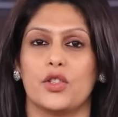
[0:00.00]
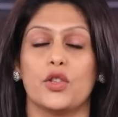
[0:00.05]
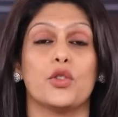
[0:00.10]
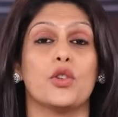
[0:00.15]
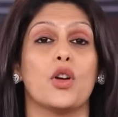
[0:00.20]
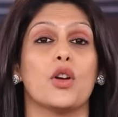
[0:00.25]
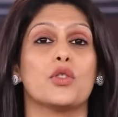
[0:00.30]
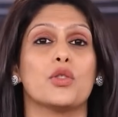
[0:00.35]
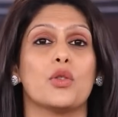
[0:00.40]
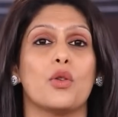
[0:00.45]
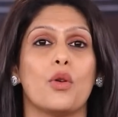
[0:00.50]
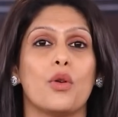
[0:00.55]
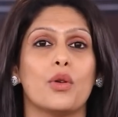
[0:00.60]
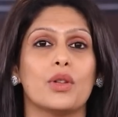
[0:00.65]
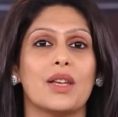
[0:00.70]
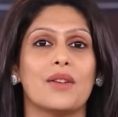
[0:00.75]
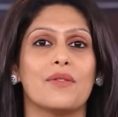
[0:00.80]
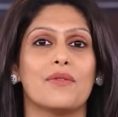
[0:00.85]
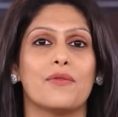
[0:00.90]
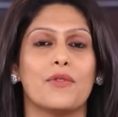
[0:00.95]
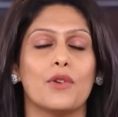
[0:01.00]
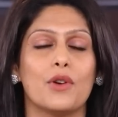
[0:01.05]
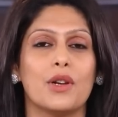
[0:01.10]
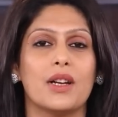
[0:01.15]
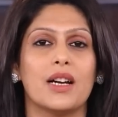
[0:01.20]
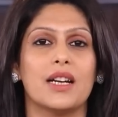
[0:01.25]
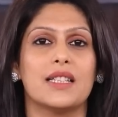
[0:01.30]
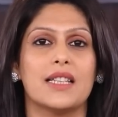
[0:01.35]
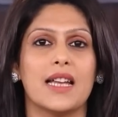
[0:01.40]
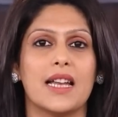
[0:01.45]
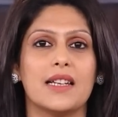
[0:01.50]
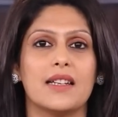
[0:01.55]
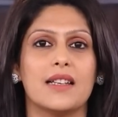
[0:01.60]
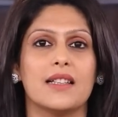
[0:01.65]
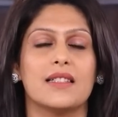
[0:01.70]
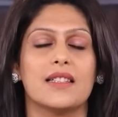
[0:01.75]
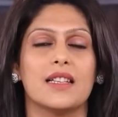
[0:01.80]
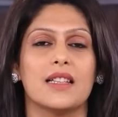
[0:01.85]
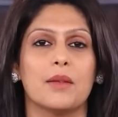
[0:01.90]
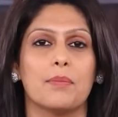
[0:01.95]
Do you not owe them full
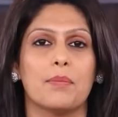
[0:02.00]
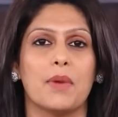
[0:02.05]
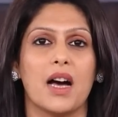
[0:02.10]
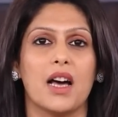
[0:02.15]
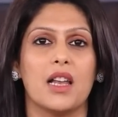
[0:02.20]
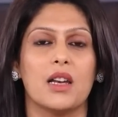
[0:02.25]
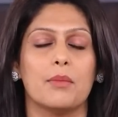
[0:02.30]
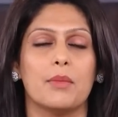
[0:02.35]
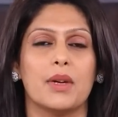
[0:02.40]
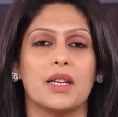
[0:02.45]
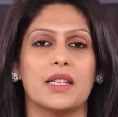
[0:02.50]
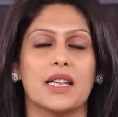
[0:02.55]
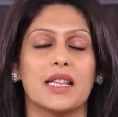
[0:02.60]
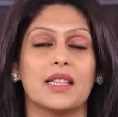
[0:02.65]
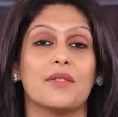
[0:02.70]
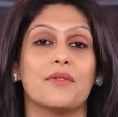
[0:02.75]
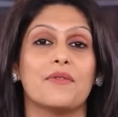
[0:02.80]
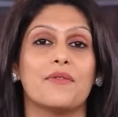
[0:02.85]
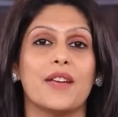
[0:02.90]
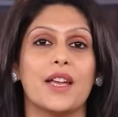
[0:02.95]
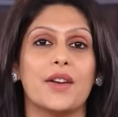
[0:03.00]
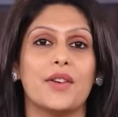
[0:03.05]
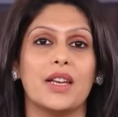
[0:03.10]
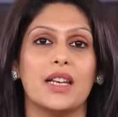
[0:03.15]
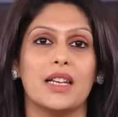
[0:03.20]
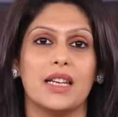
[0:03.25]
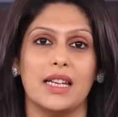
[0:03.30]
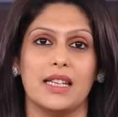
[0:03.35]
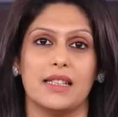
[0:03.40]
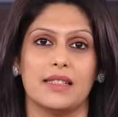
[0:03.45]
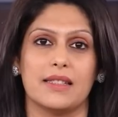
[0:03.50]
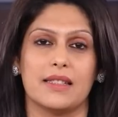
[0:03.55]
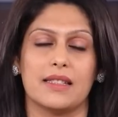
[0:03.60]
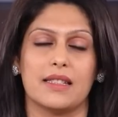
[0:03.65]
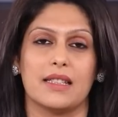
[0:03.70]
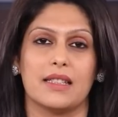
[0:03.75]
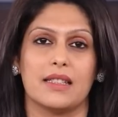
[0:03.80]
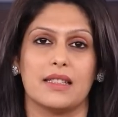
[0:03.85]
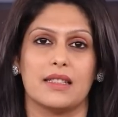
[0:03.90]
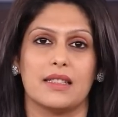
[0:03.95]
attendance in the parliament at the very
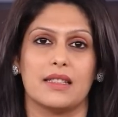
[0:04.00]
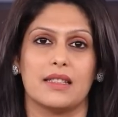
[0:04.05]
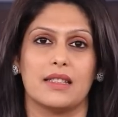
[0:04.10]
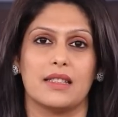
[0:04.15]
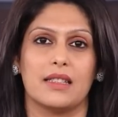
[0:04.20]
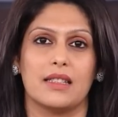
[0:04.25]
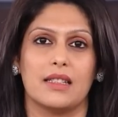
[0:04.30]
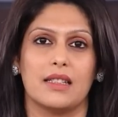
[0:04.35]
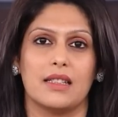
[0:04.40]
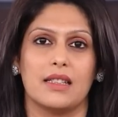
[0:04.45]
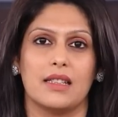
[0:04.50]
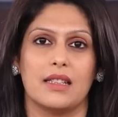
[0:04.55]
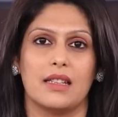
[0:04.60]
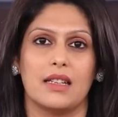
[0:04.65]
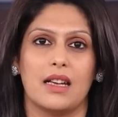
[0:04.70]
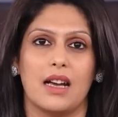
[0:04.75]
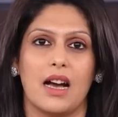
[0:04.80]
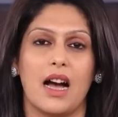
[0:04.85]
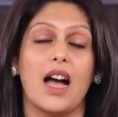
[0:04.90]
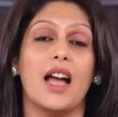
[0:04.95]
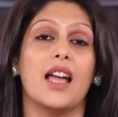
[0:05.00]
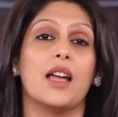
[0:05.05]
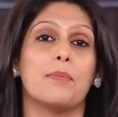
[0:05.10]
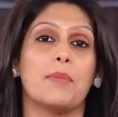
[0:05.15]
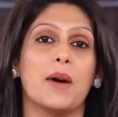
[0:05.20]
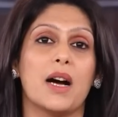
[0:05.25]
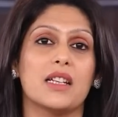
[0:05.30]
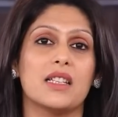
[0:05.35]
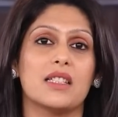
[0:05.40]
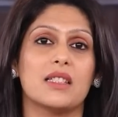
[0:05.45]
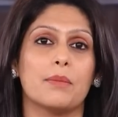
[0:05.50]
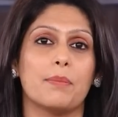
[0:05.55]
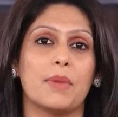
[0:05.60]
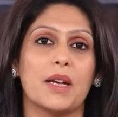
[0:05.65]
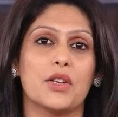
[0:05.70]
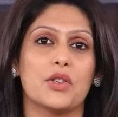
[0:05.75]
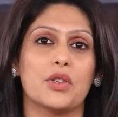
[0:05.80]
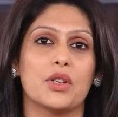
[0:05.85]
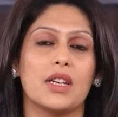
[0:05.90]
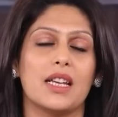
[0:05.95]
least? Higher
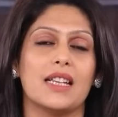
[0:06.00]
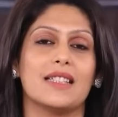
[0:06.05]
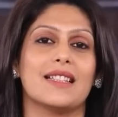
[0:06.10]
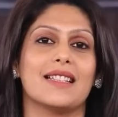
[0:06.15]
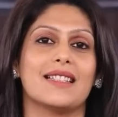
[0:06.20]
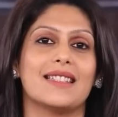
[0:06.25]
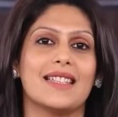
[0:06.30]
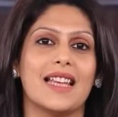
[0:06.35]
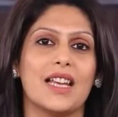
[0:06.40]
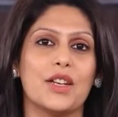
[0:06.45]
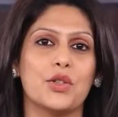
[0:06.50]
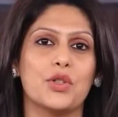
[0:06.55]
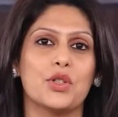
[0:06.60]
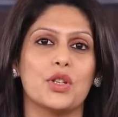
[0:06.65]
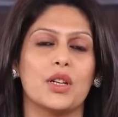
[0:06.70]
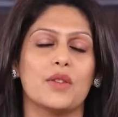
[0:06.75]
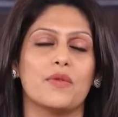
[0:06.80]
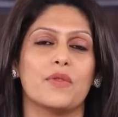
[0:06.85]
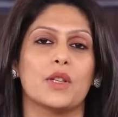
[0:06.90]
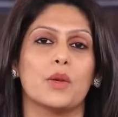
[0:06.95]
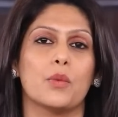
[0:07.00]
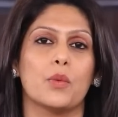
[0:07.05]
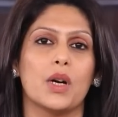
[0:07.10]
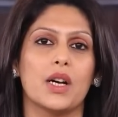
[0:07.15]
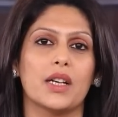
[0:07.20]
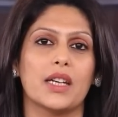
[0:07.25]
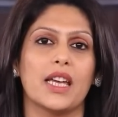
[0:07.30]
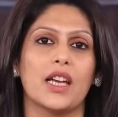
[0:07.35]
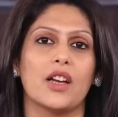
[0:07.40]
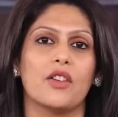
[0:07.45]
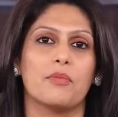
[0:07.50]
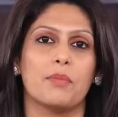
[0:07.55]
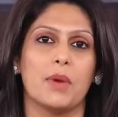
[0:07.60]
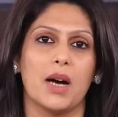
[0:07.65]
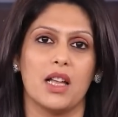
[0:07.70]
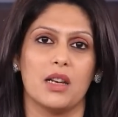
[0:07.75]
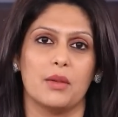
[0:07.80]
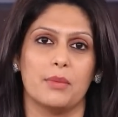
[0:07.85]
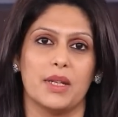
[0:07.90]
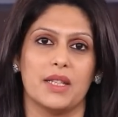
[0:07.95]
participation is essential for the working of
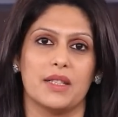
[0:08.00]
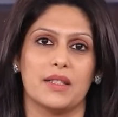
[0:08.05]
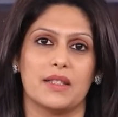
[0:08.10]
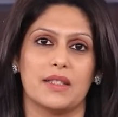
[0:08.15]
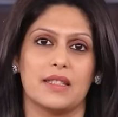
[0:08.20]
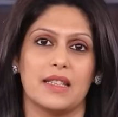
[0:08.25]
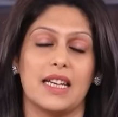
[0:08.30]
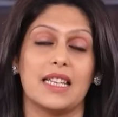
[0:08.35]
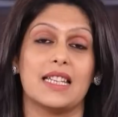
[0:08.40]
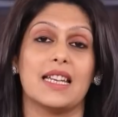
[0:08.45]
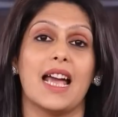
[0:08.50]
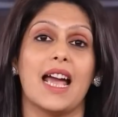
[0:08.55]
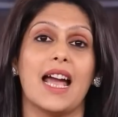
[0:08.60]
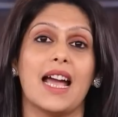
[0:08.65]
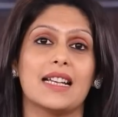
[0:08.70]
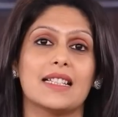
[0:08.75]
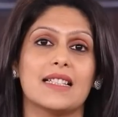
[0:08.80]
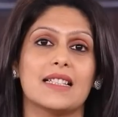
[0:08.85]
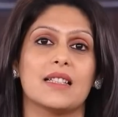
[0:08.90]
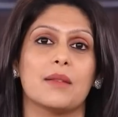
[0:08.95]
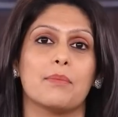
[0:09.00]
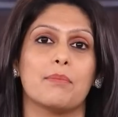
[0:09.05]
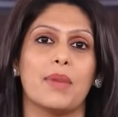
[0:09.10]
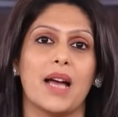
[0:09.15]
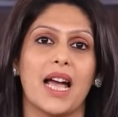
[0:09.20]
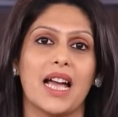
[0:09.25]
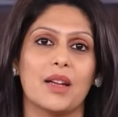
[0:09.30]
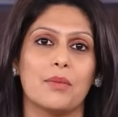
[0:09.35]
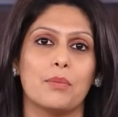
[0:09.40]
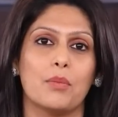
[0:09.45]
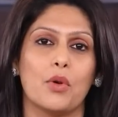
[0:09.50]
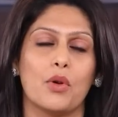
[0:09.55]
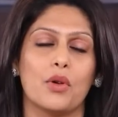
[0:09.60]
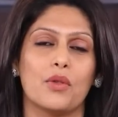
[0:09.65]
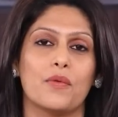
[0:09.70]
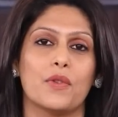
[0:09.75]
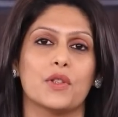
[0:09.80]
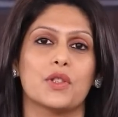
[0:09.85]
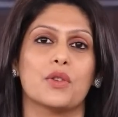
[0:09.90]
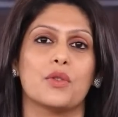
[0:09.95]
parliaments. It acts as a
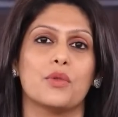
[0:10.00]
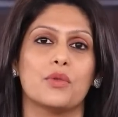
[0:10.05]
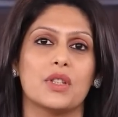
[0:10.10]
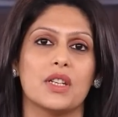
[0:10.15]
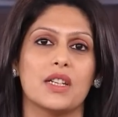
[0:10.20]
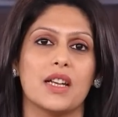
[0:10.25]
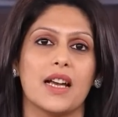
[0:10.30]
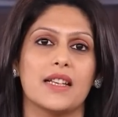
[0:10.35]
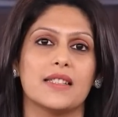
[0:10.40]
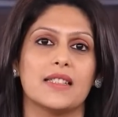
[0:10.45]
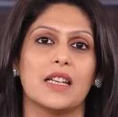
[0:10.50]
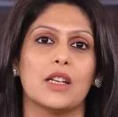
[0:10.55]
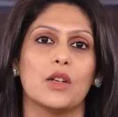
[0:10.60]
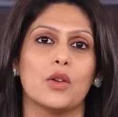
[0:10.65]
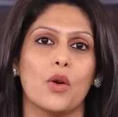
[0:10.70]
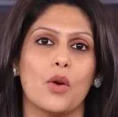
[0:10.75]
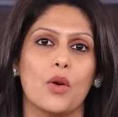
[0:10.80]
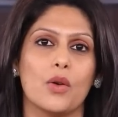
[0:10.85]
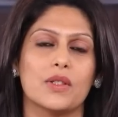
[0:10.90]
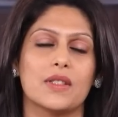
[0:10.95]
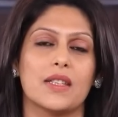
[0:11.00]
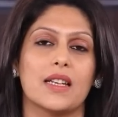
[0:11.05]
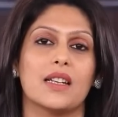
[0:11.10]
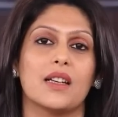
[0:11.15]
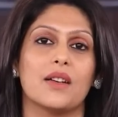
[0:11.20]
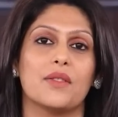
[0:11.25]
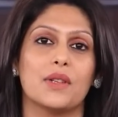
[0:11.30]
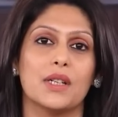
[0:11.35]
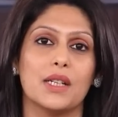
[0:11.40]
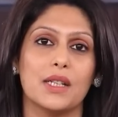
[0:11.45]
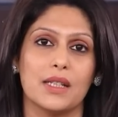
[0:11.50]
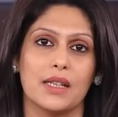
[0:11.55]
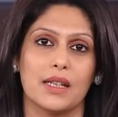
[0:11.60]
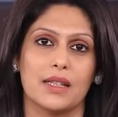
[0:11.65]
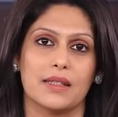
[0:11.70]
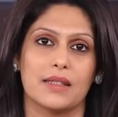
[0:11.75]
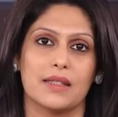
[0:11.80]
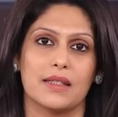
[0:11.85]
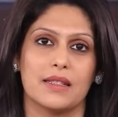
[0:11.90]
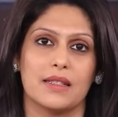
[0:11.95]
backbone for scrutinizing laws that govern
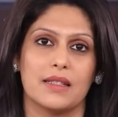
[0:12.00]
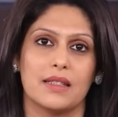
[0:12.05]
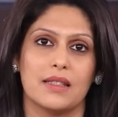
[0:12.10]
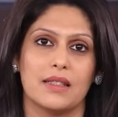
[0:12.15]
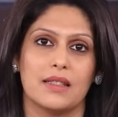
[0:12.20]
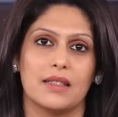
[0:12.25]
us.